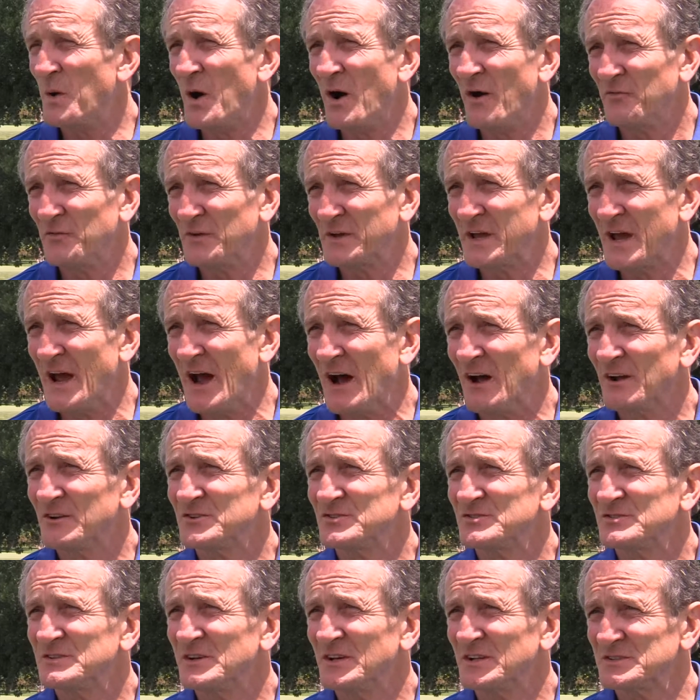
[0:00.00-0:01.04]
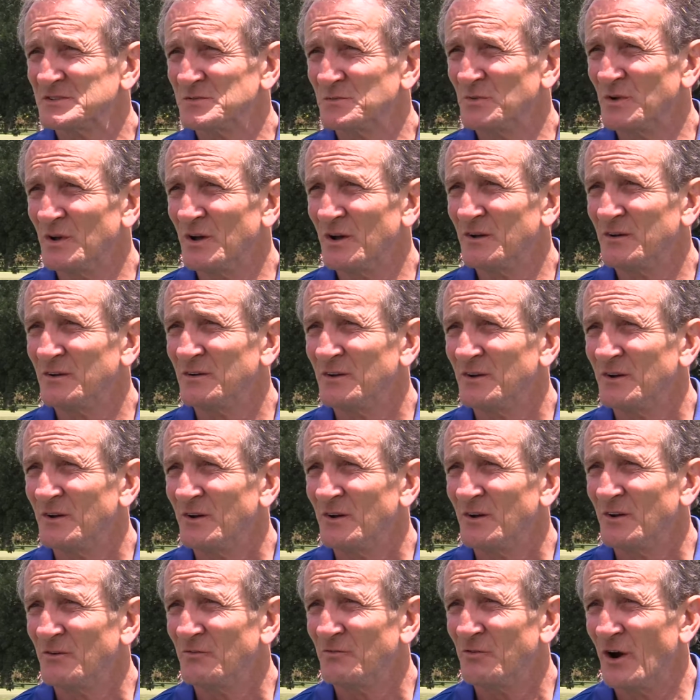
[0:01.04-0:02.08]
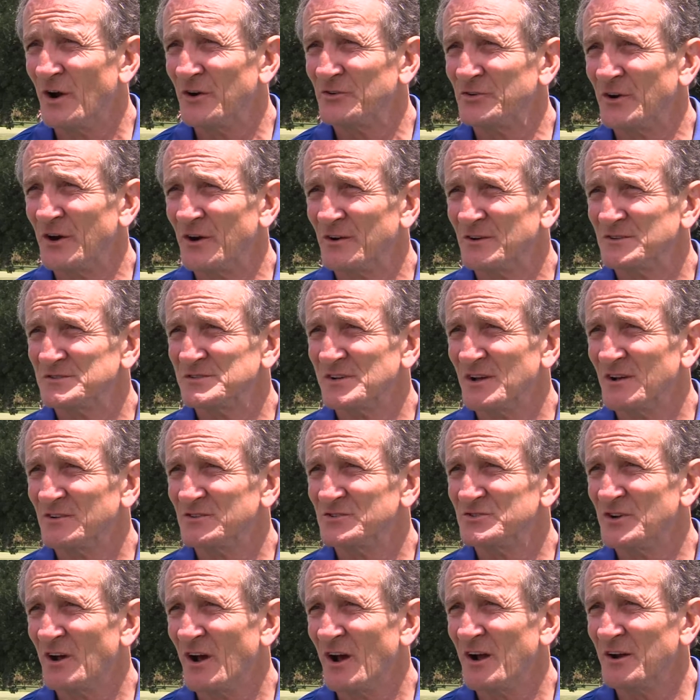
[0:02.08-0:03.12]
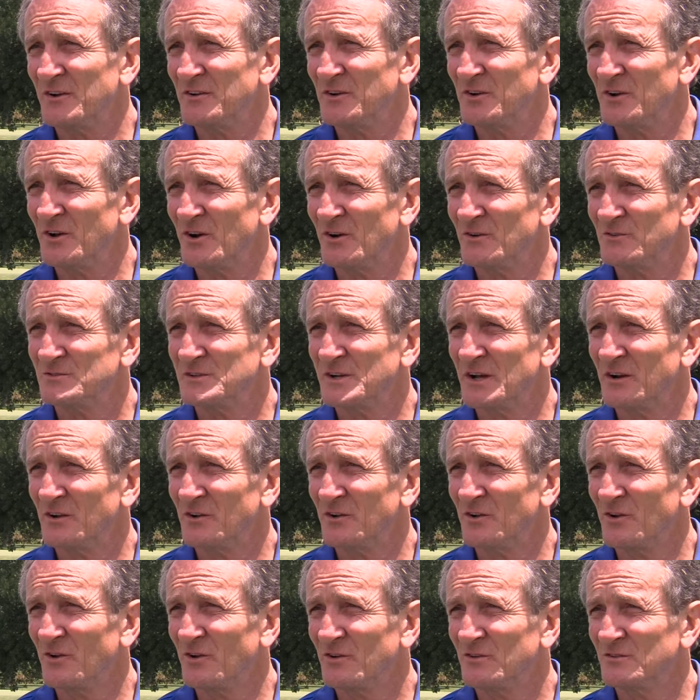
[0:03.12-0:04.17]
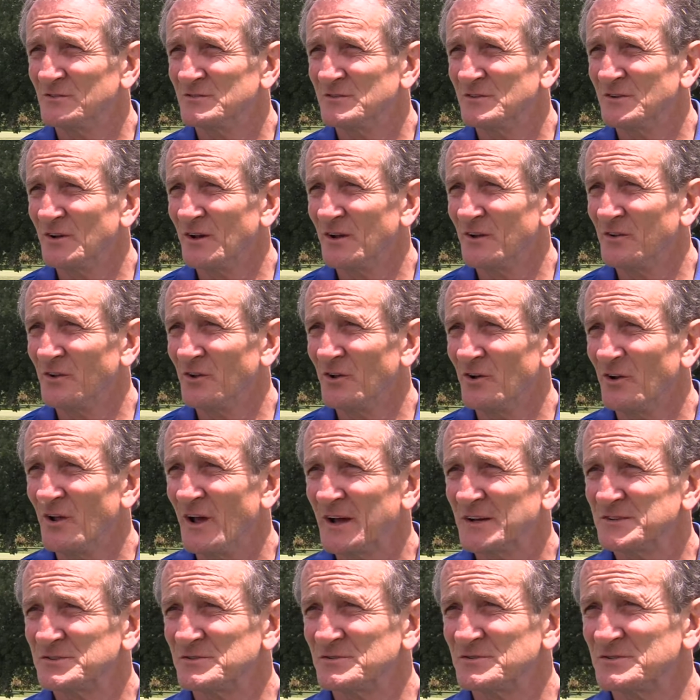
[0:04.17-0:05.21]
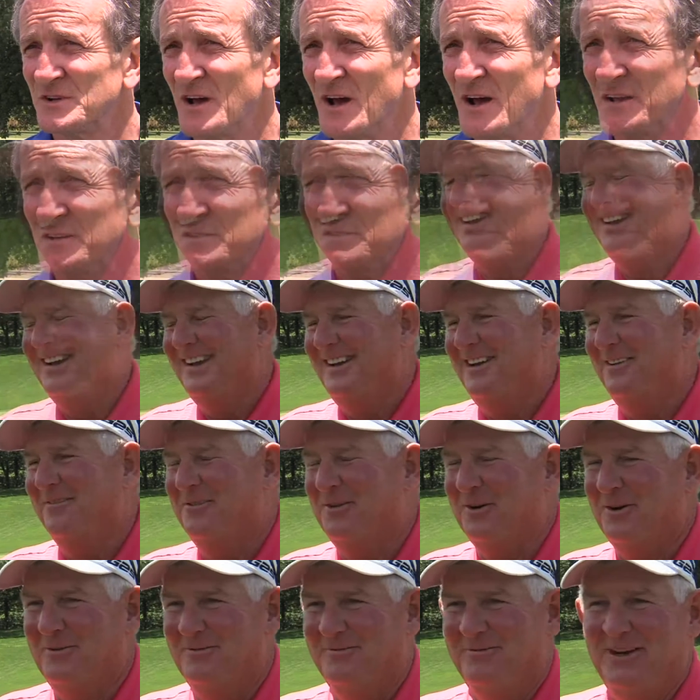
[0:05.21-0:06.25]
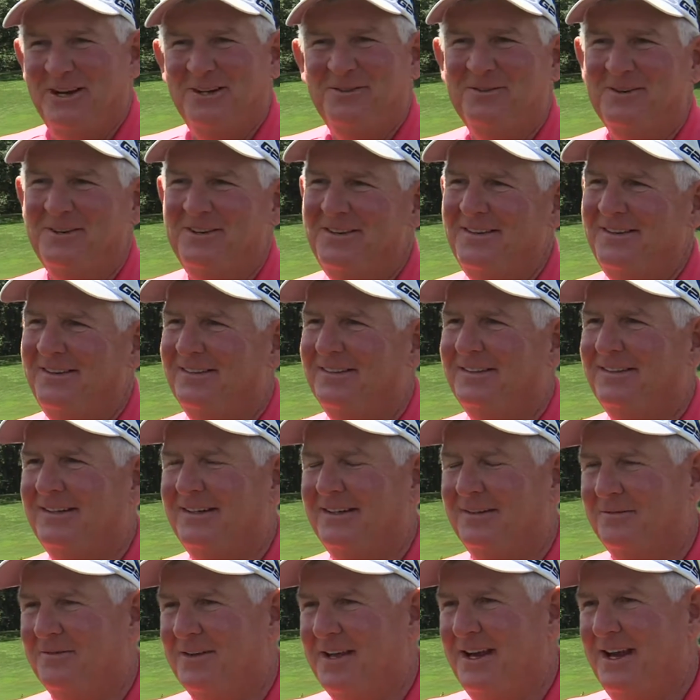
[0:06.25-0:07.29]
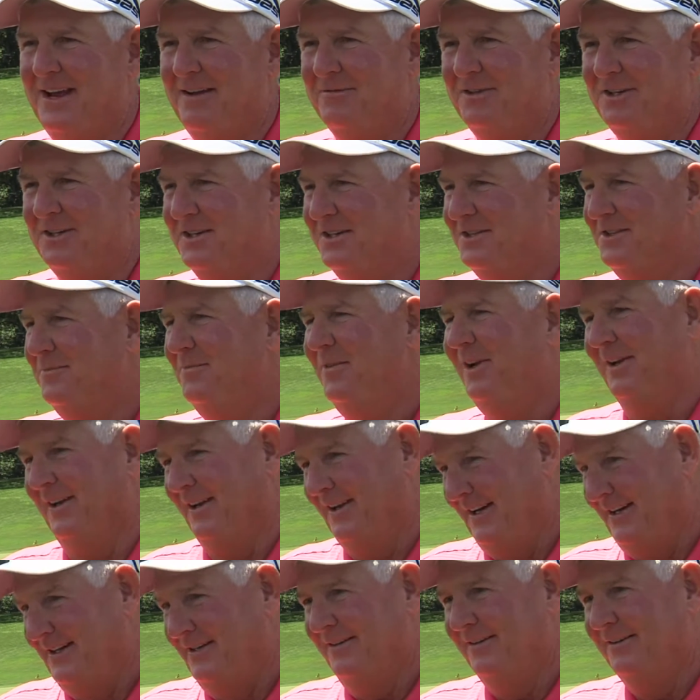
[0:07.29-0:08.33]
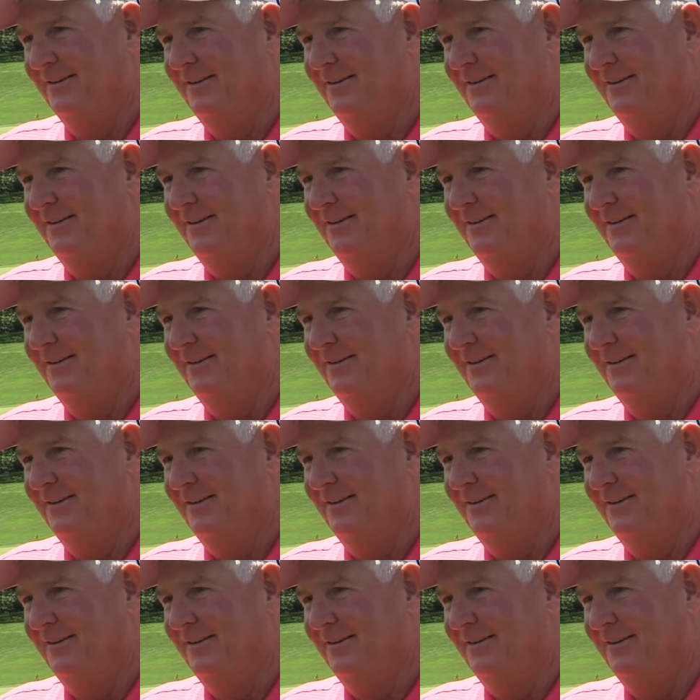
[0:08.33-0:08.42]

off the couch, get some uh, fresh air and sunshine, you know, and get a little, uh, little exercise. If they're a veteran, if they have a disability,